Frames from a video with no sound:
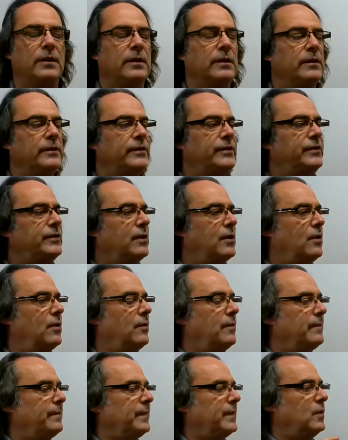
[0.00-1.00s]

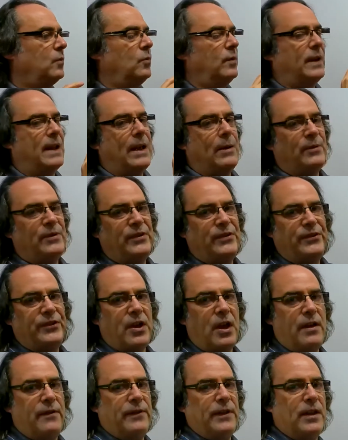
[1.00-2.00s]
So when I was
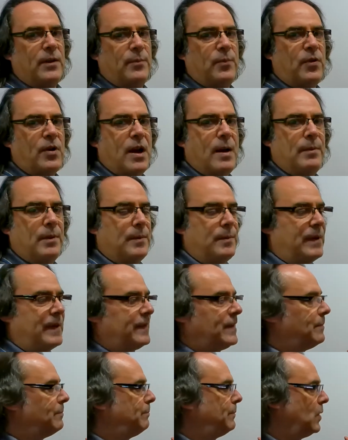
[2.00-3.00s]
solving a problem on
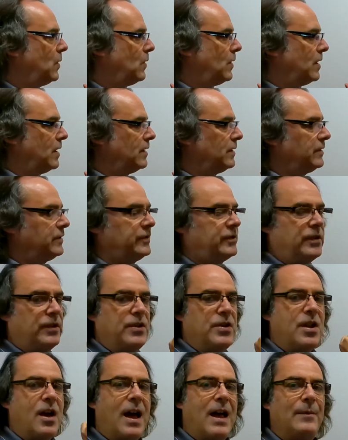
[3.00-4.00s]
the board, to
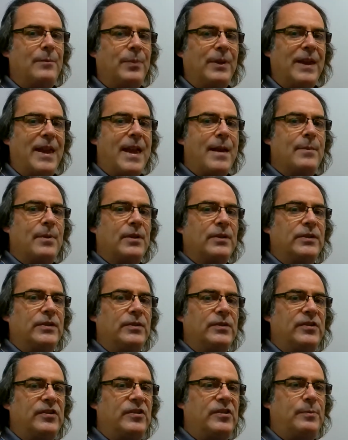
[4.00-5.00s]
not be able to
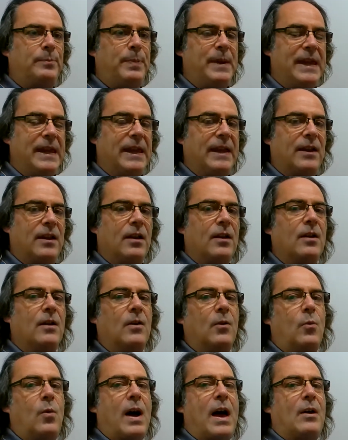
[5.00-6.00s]
speak
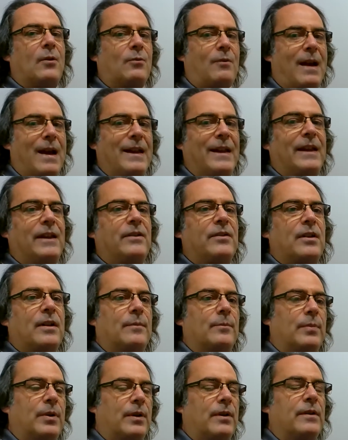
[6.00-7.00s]
while writing
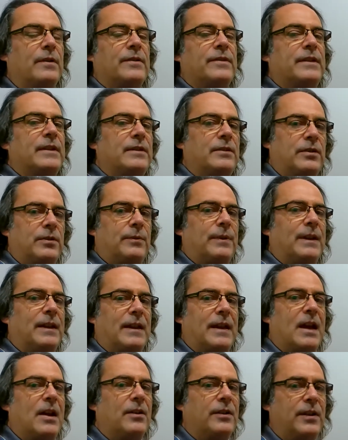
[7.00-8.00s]
numbers and doing
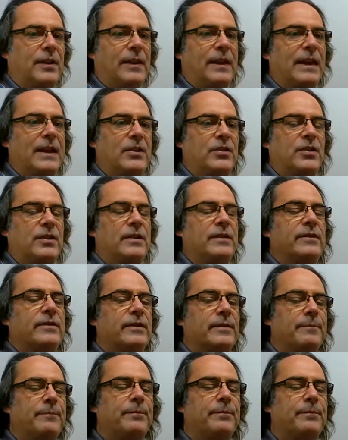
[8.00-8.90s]
calculations